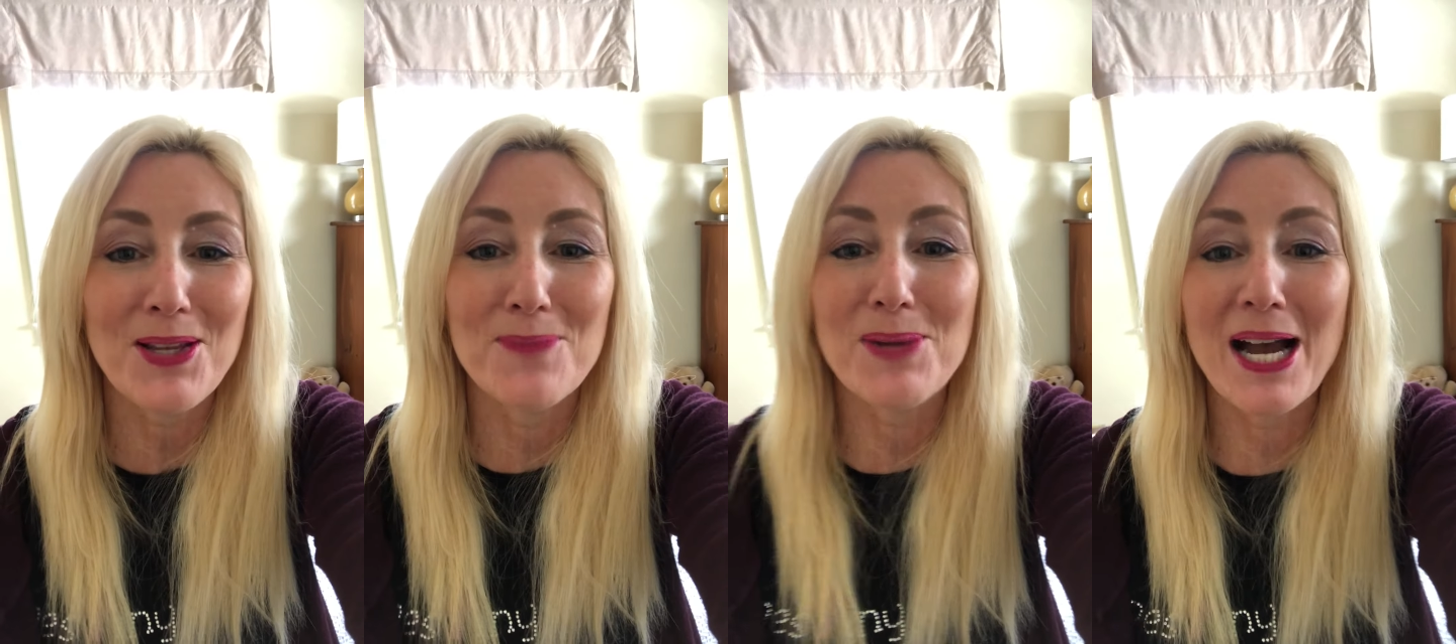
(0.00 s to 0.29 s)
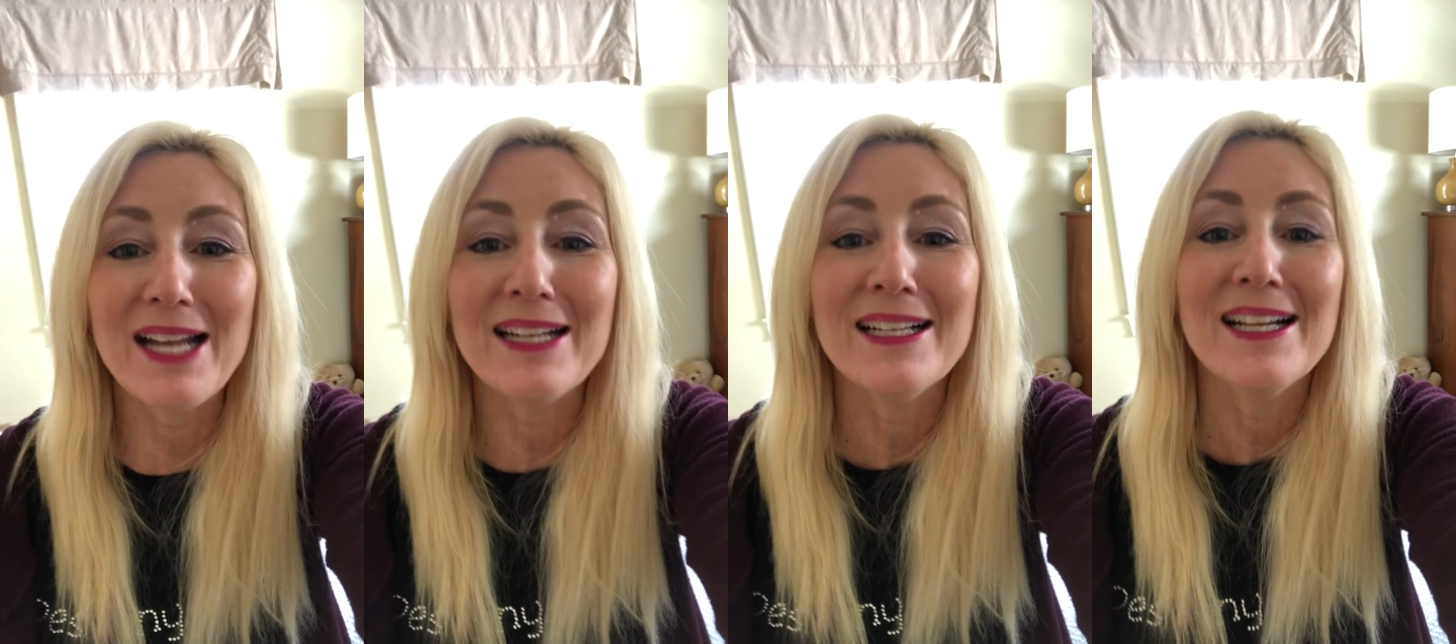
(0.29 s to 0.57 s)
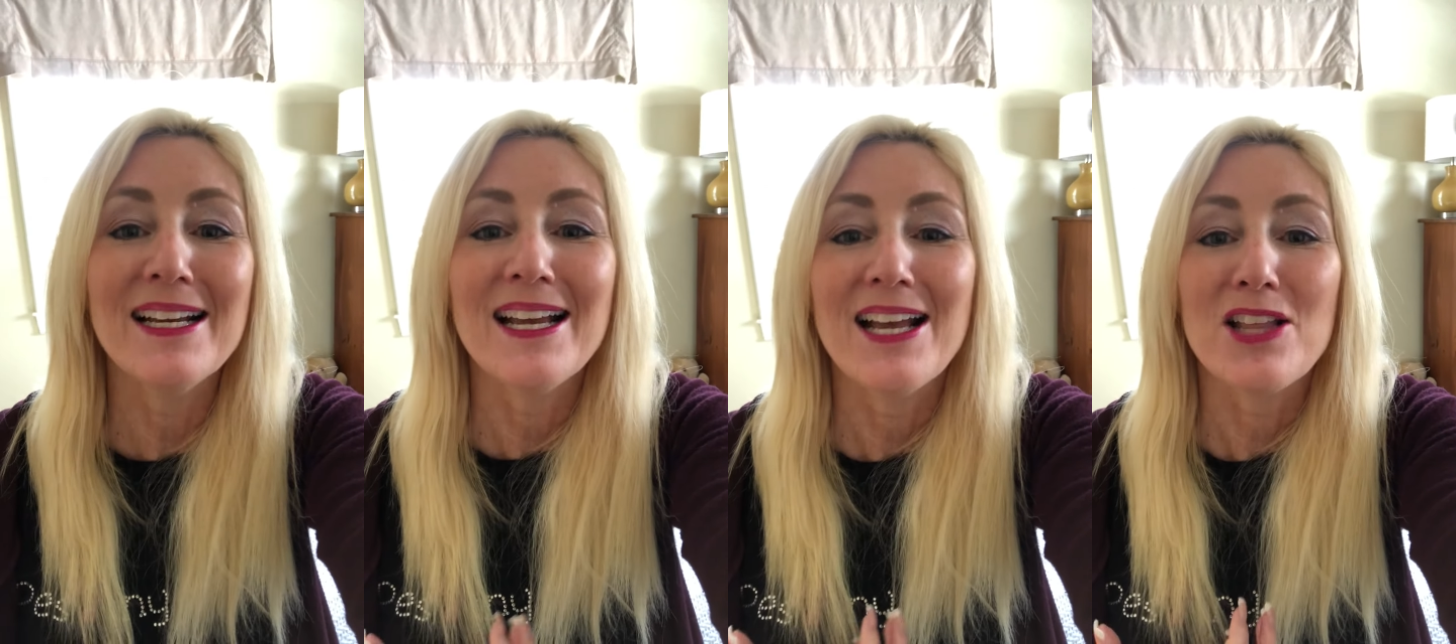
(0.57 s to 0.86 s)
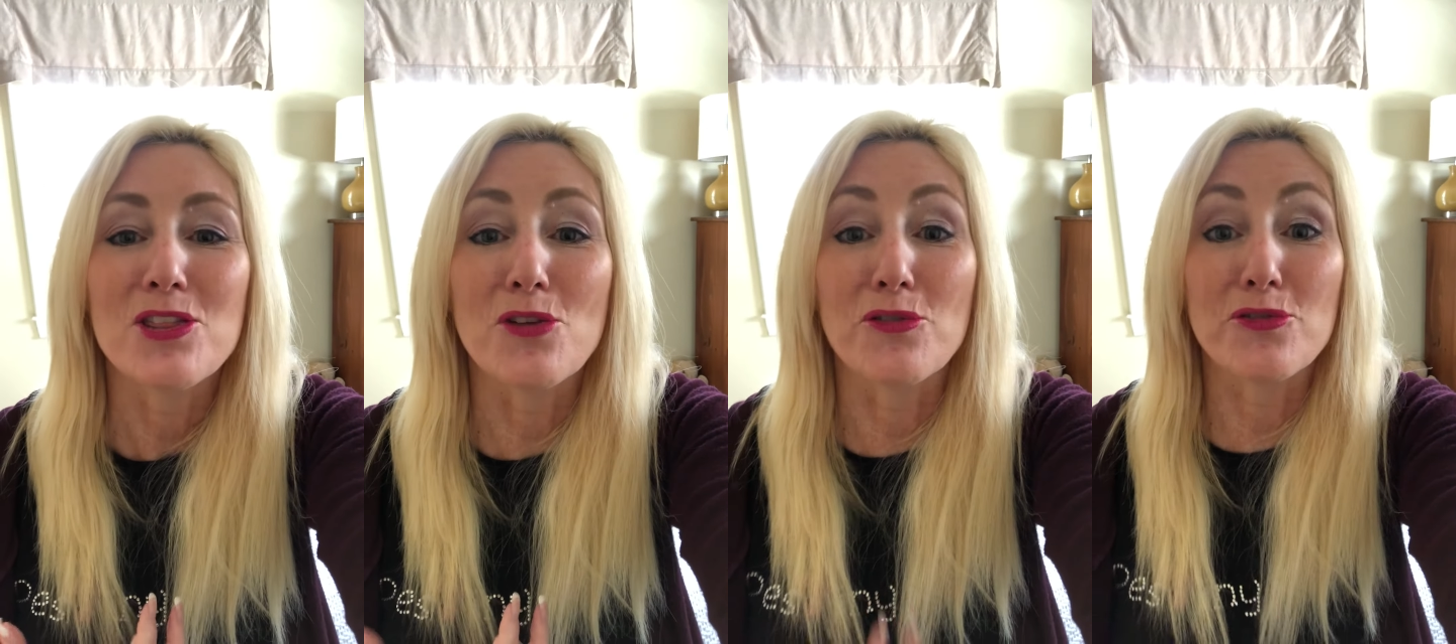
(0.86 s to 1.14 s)
But
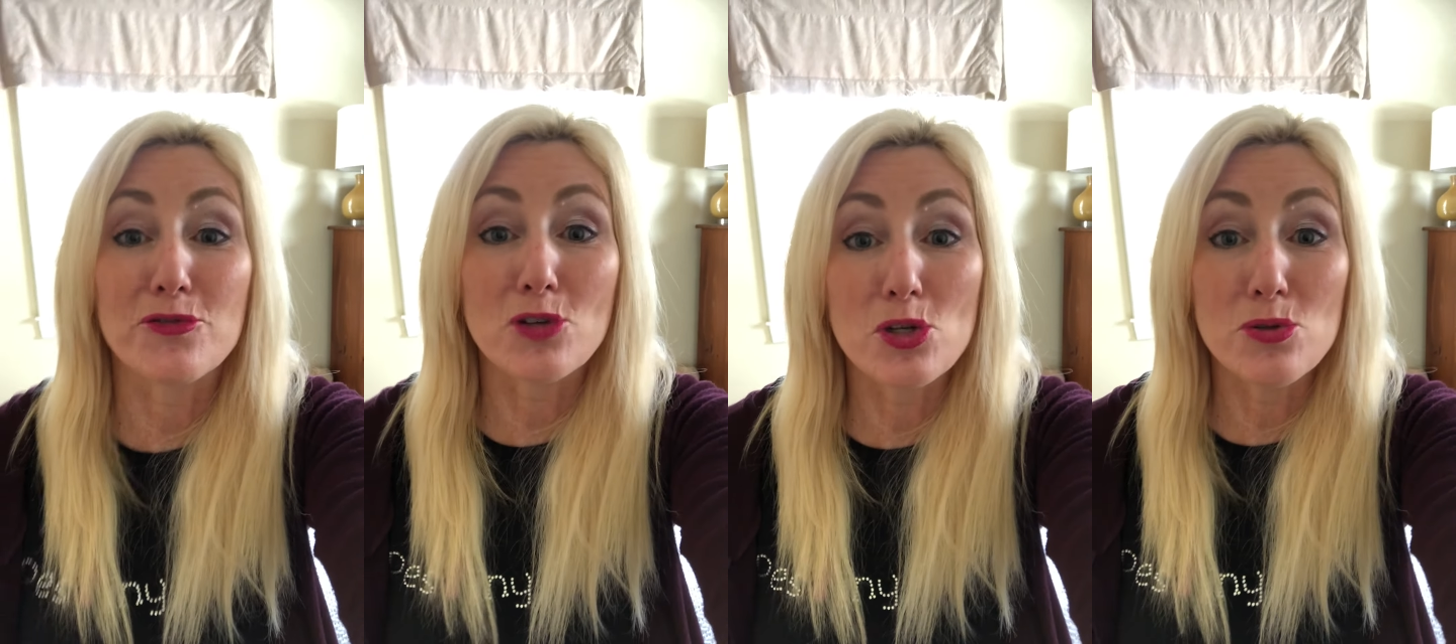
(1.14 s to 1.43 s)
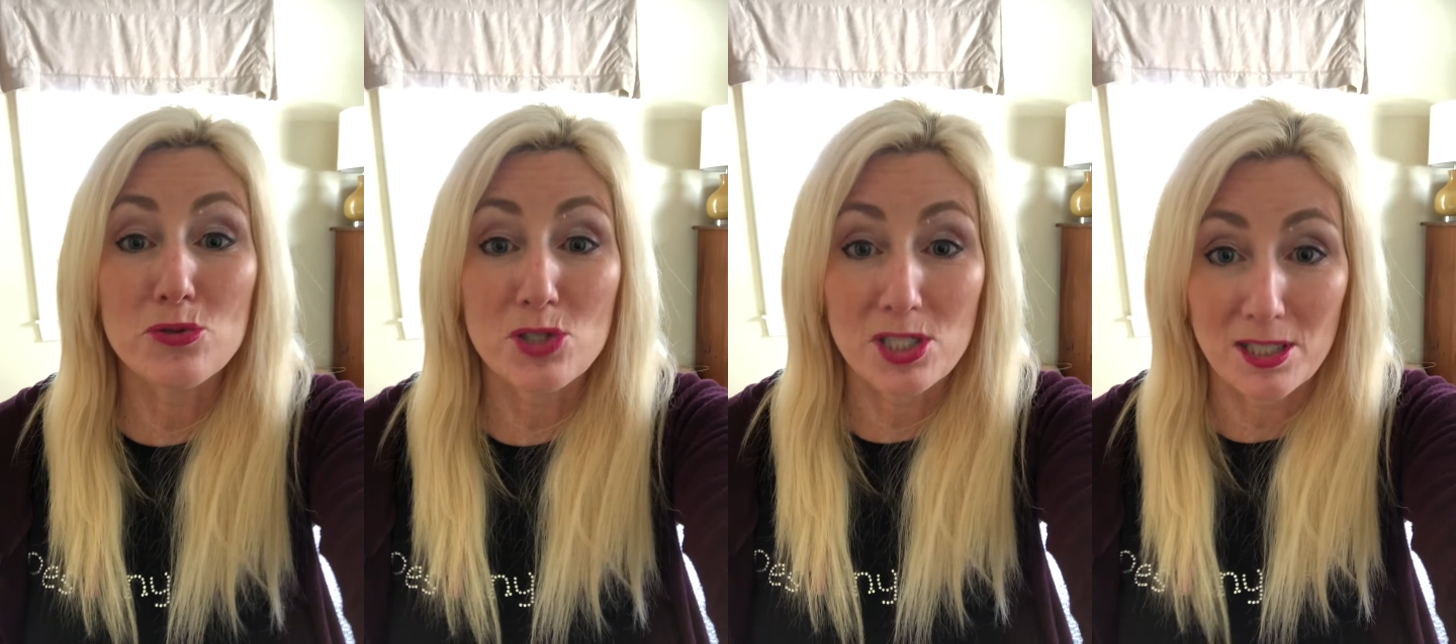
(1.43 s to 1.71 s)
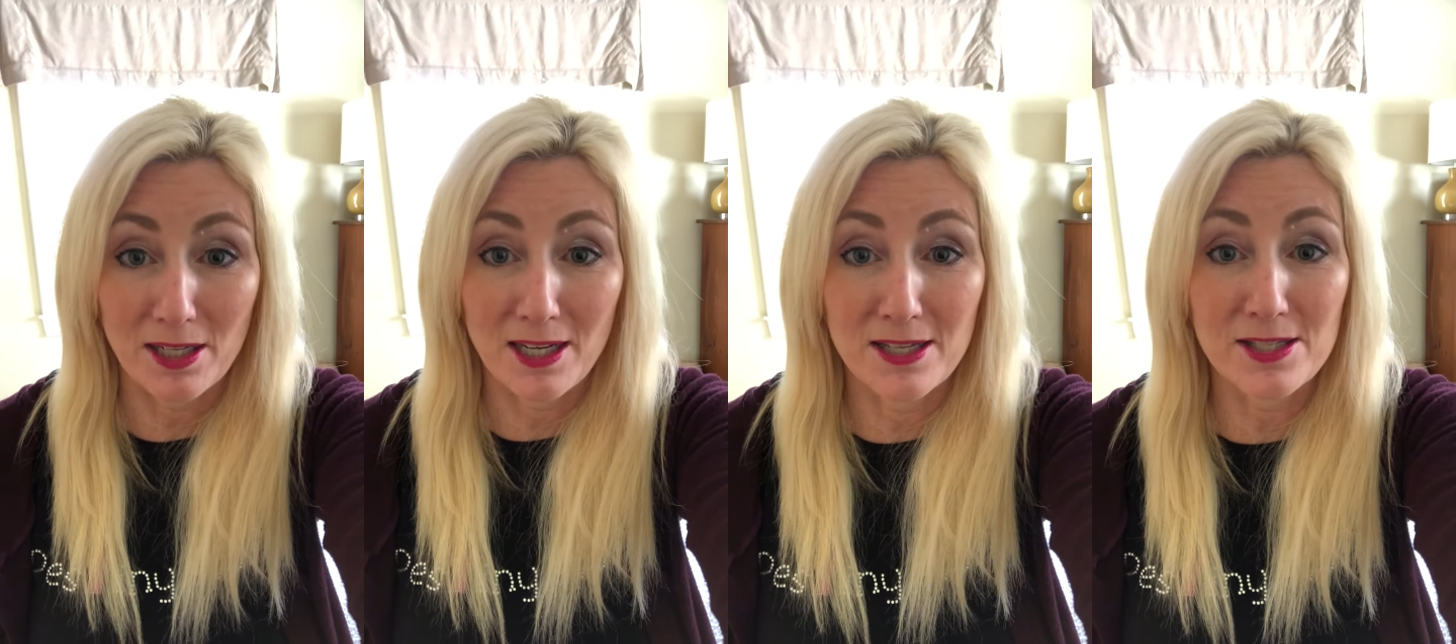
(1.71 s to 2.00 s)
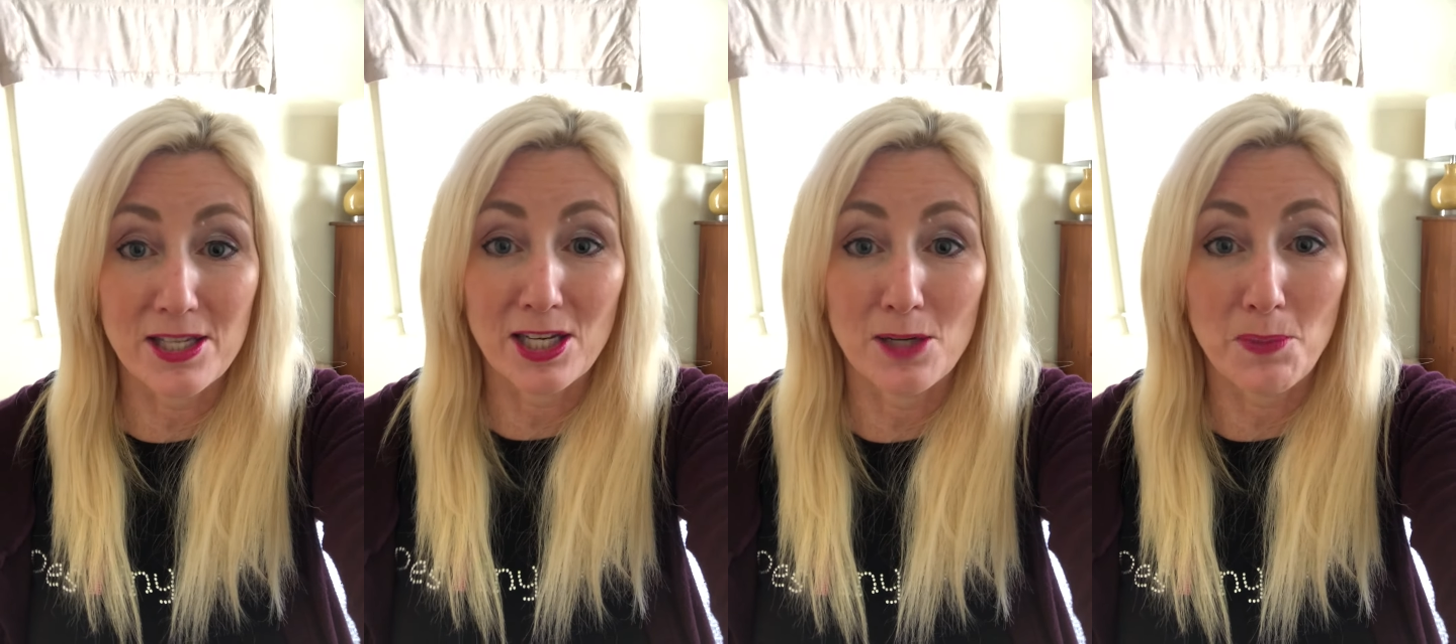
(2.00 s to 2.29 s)
the fruit
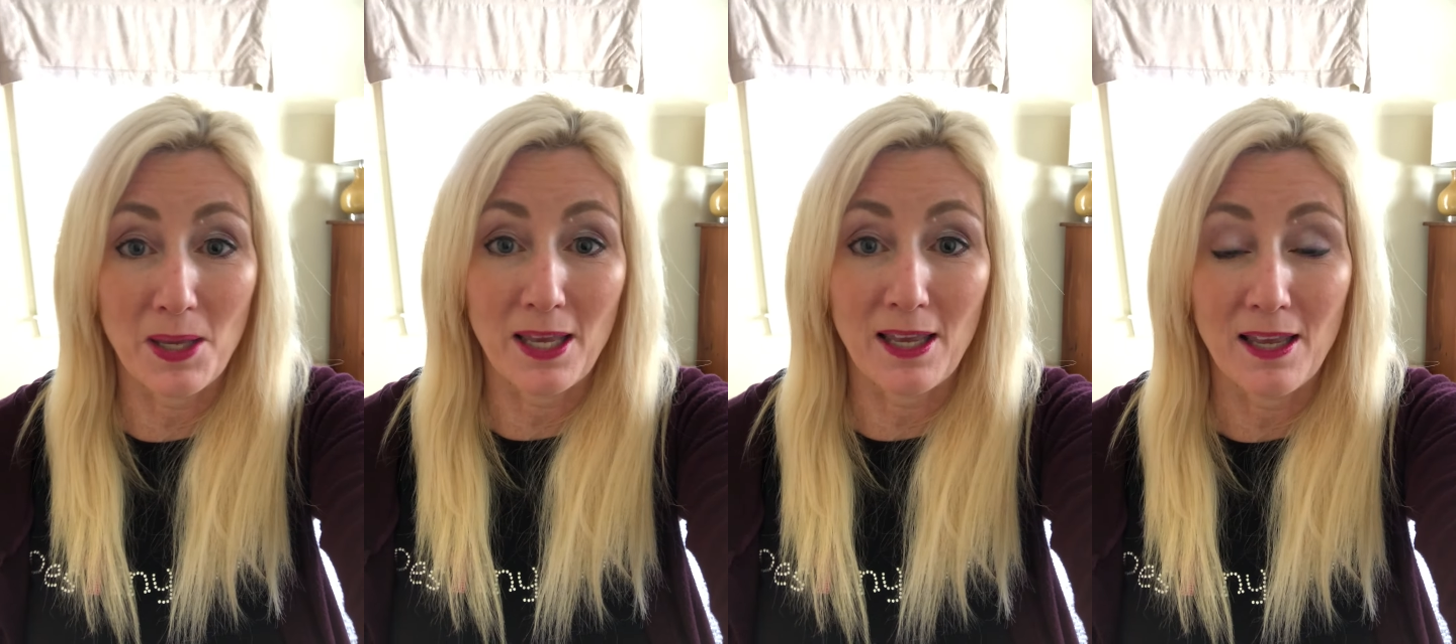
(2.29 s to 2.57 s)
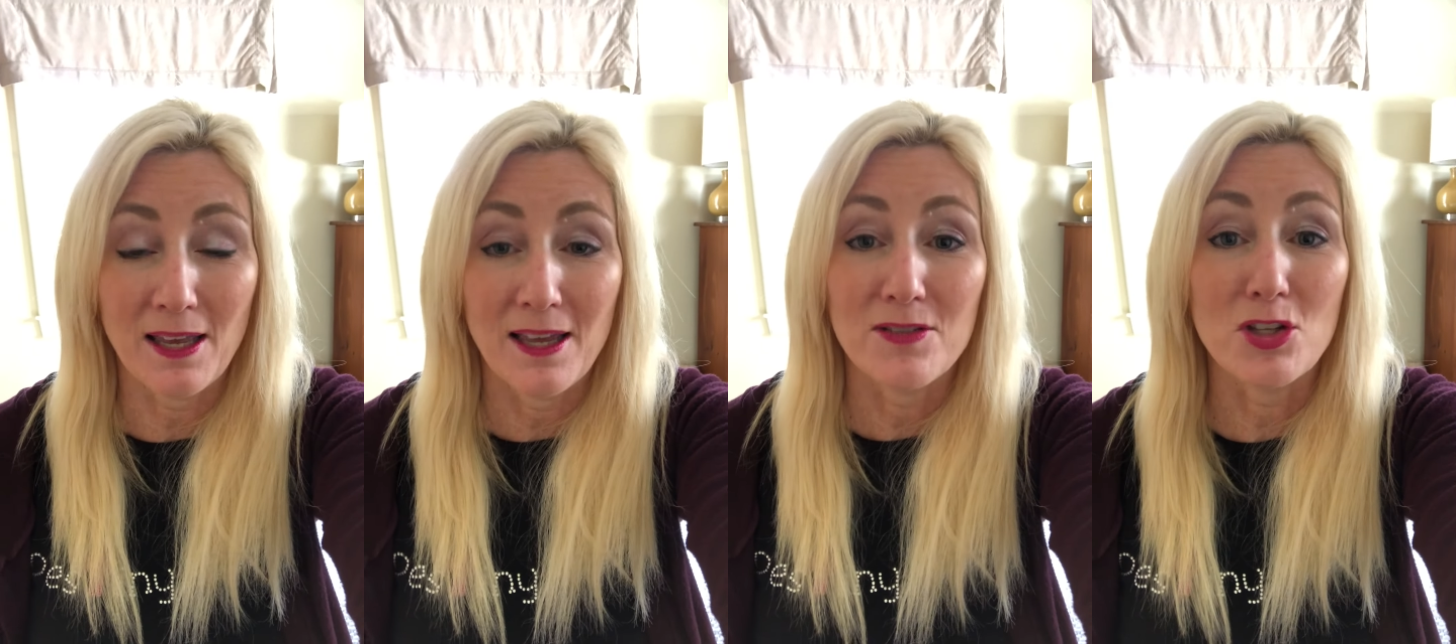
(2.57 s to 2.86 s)
is going to be